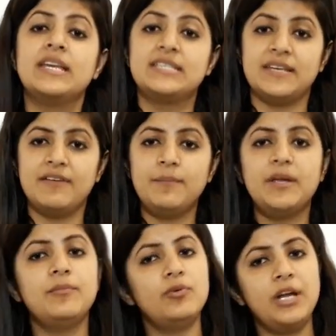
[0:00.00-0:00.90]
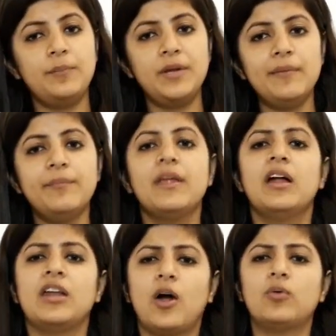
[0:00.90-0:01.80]
7 p.m. to 8 p.m.
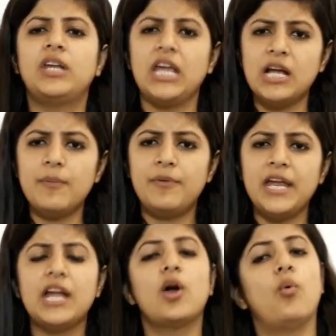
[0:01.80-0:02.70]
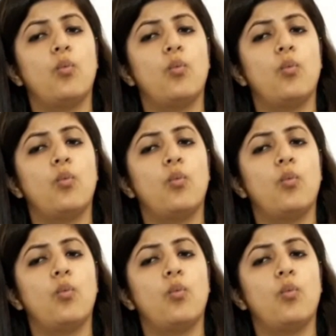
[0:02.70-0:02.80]
now take a break,